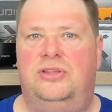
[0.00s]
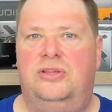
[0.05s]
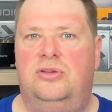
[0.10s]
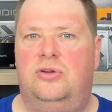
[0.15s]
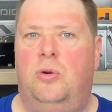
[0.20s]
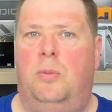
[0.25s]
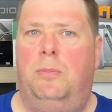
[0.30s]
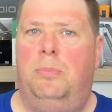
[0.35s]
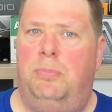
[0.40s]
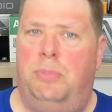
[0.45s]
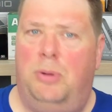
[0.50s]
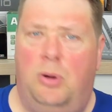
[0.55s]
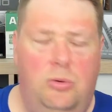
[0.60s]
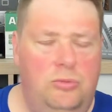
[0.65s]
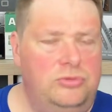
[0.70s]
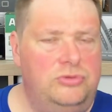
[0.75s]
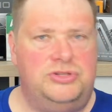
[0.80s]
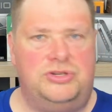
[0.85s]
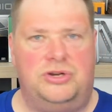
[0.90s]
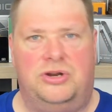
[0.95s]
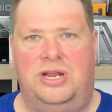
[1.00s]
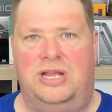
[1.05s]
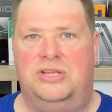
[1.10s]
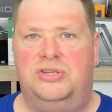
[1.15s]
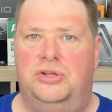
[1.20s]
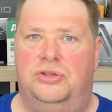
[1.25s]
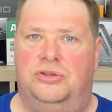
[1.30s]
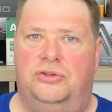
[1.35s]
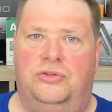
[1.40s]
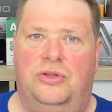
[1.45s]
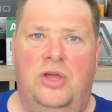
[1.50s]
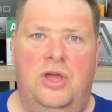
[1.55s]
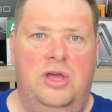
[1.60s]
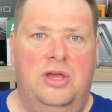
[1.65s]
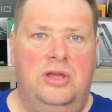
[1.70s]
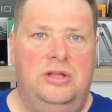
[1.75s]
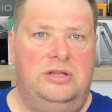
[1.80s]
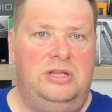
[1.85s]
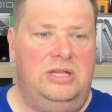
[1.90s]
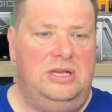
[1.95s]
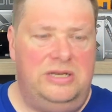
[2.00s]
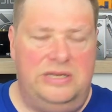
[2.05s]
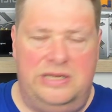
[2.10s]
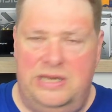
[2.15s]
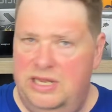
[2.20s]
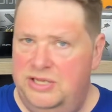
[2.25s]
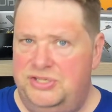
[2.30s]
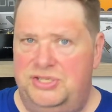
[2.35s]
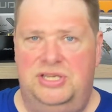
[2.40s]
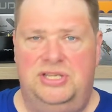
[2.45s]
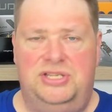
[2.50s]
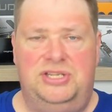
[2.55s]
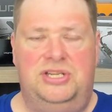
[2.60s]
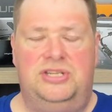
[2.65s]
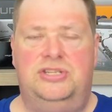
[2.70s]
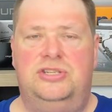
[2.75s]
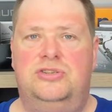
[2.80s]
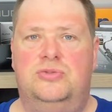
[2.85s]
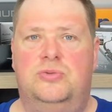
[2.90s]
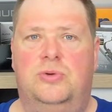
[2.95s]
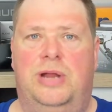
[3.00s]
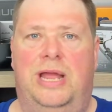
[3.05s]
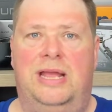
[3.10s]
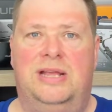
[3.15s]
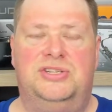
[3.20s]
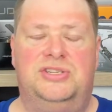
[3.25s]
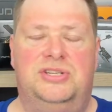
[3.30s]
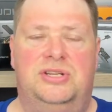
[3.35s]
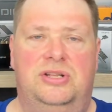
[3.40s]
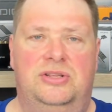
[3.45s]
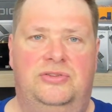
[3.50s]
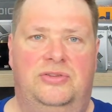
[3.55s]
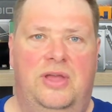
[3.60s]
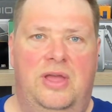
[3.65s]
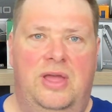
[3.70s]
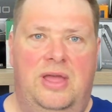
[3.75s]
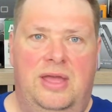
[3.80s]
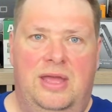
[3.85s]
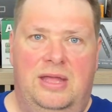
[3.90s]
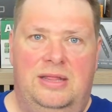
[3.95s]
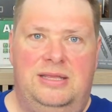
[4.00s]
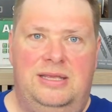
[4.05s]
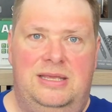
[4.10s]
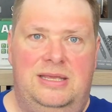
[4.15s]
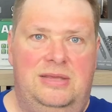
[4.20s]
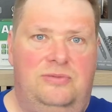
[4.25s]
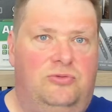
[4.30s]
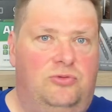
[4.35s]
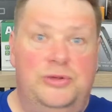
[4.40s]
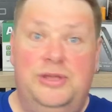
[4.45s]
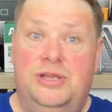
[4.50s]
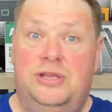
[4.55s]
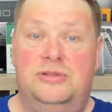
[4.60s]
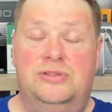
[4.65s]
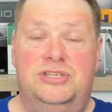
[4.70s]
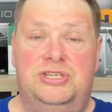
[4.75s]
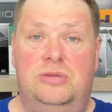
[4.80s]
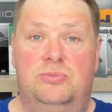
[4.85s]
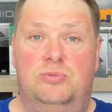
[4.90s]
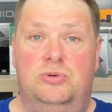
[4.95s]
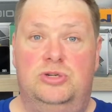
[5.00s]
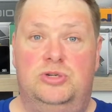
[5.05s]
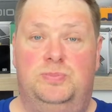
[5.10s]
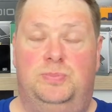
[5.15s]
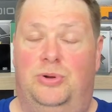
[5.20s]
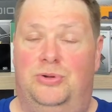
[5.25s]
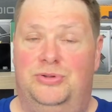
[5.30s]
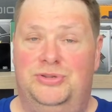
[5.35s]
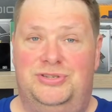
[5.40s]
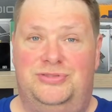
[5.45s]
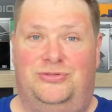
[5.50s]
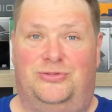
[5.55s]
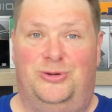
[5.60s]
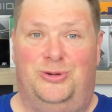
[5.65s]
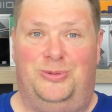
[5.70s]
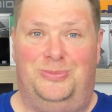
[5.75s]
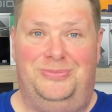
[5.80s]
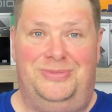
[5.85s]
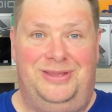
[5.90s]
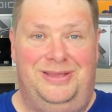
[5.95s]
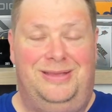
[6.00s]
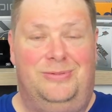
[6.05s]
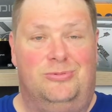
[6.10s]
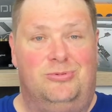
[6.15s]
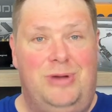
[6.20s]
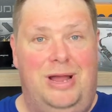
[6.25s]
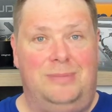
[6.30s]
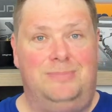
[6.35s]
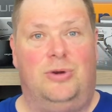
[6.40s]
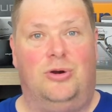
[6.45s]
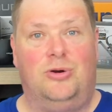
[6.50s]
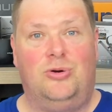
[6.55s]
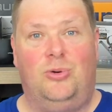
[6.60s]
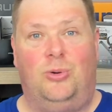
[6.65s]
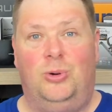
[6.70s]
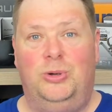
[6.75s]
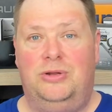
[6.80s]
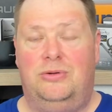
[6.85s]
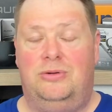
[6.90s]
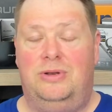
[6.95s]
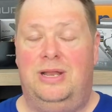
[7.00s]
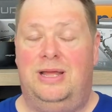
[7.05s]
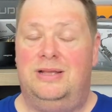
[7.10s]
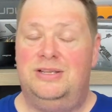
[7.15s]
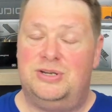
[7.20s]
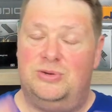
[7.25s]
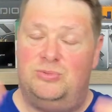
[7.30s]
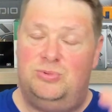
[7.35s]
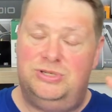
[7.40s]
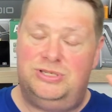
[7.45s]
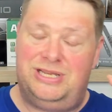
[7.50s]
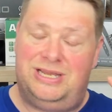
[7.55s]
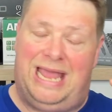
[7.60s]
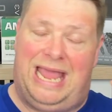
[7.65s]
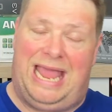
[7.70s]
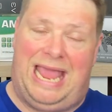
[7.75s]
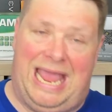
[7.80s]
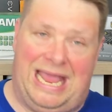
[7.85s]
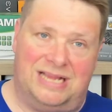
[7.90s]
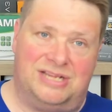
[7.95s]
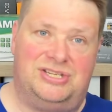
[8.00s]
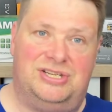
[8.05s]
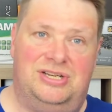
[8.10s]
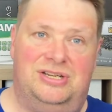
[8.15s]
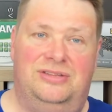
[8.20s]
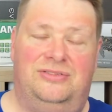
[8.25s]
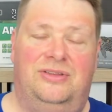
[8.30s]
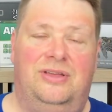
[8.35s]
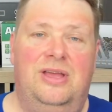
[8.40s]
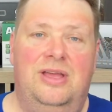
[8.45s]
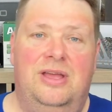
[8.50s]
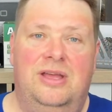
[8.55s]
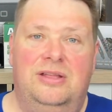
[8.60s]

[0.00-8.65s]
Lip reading: The components are excellent. The listening sessions were excellent. The frequency response from the Rightmark Audio Analyzer was excellent.